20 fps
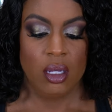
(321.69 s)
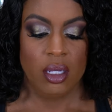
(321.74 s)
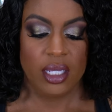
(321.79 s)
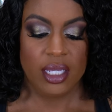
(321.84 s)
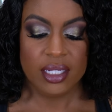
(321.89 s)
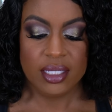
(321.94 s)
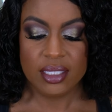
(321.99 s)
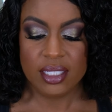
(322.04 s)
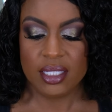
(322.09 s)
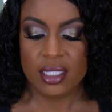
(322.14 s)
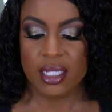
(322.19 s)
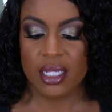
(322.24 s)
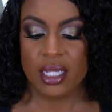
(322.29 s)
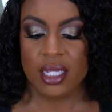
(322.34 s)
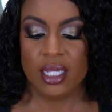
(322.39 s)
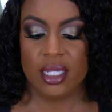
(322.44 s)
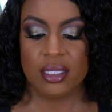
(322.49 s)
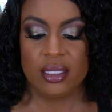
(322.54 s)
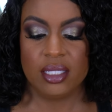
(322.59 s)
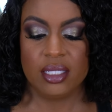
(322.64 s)
Getting to the
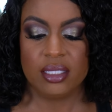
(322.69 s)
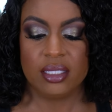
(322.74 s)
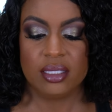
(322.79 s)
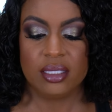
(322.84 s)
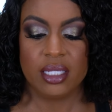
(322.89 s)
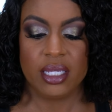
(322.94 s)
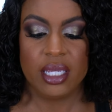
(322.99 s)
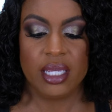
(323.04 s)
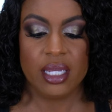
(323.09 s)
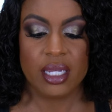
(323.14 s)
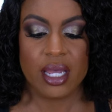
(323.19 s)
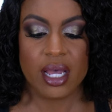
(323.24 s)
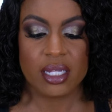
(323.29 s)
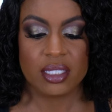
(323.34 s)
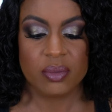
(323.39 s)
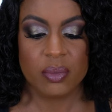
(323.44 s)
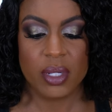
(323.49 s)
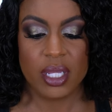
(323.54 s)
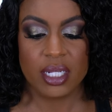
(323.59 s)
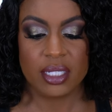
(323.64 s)
end, this is the It
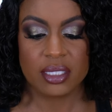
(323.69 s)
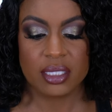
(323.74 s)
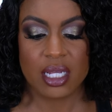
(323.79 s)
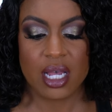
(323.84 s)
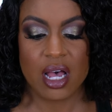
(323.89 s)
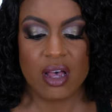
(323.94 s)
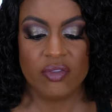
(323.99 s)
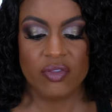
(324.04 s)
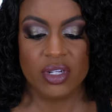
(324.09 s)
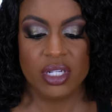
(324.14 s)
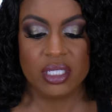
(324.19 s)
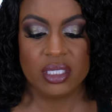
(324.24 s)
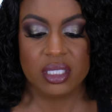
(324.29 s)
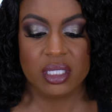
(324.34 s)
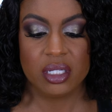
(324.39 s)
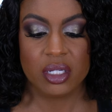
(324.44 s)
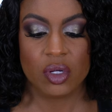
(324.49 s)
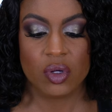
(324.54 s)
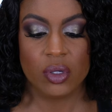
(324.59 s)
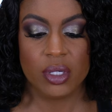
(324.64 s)
Cosmetics Confidence
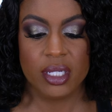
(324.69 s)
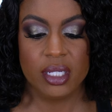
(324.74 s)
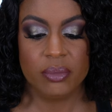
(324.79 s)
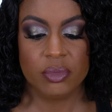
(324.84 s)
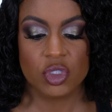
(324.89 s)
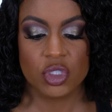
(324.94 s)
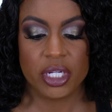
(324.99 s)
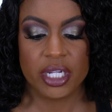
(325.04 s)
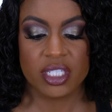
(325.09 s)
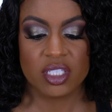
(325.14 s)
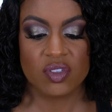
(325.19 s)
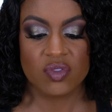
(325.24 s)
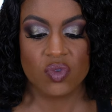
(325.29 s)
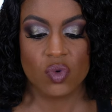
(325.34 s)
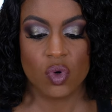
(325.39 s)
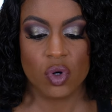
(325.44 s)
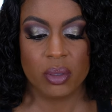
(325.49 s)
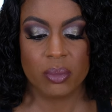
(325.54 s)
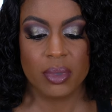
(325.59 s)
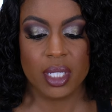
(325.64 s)
in a Cream
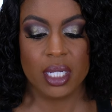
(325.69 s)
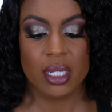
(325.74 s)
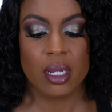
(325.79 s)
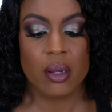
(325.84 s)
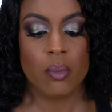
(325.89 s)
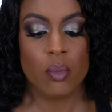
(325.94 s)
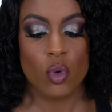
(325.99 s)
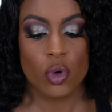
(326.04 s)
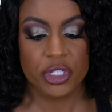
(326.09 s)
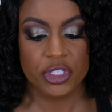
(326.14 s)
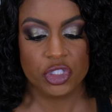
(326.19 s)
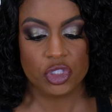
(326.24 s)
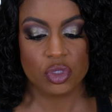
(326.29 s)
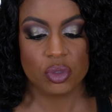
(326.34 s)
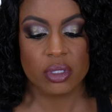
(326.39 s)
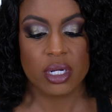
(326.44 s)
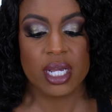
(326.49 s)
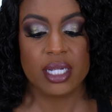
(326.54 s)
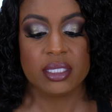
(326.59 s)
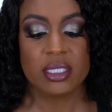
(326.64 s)
Transforming
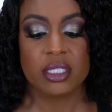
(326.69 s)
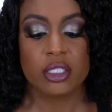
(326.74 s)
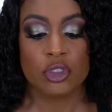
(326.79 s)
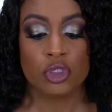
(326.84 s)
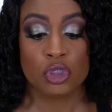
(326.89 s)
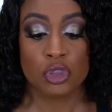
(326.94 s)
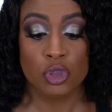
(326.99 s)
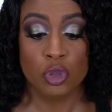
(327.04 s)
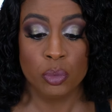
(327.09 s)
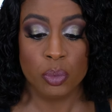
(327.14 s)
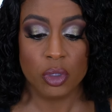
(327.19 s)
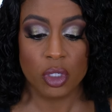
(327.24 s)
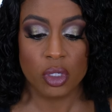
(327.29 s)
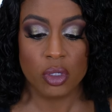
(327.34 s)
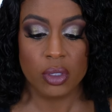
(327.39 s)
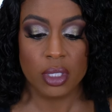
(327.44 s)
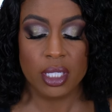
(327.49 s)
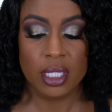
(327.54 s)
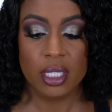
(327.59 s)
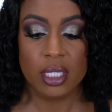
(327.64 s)
Moisturizing Super
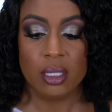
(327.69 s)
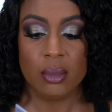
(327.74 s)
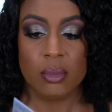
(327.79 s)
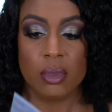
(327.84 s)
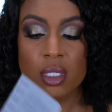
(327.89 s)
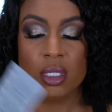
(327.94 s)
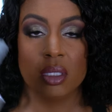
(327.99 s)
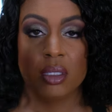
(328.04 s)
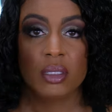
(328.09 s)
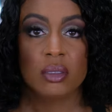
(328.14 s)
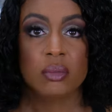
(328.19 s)
Cream.